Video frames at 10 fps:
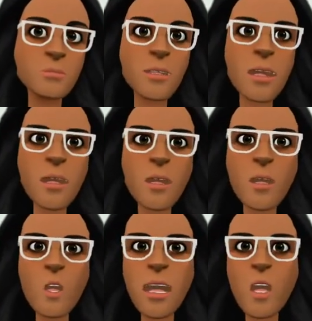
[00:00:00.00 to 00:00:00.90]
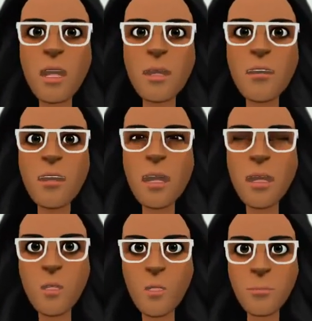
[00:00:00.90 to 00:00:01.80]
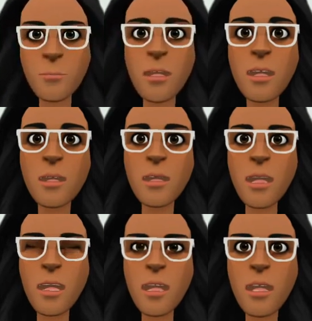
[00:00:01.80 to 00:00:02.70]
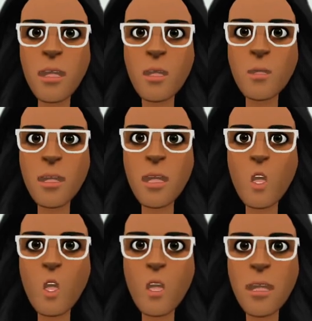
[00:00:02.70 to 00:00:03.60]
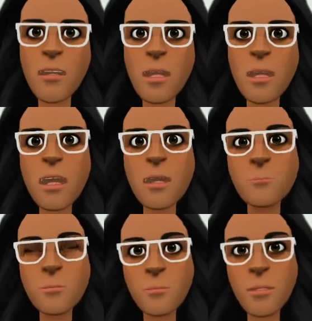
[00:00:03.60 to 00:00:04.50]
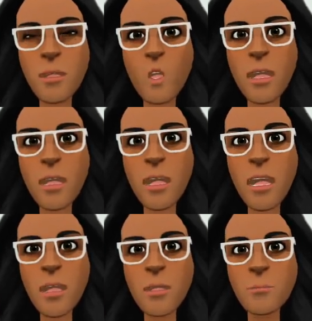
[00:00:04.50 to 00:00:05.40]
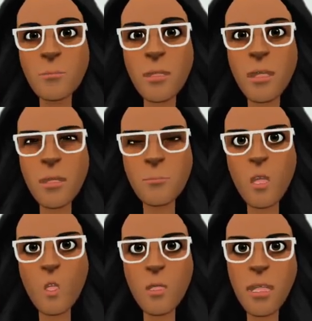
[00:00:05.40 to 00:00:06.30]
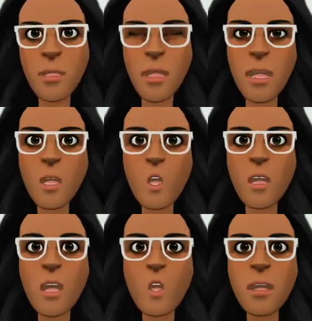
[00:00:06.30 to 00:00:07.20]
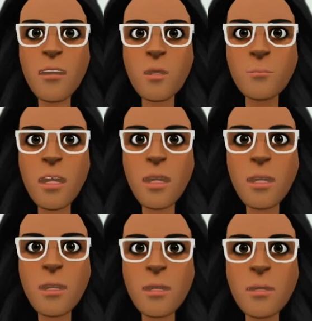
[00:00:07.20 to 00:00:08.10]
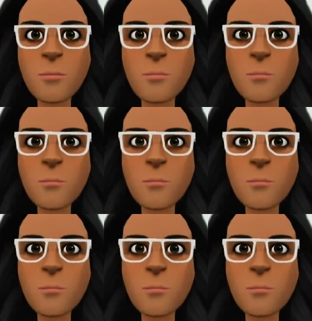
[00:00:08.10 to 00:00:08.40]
When a learner watches a video, the narration enters the cognitive system through the ears and is processed in the auditory verbal channel.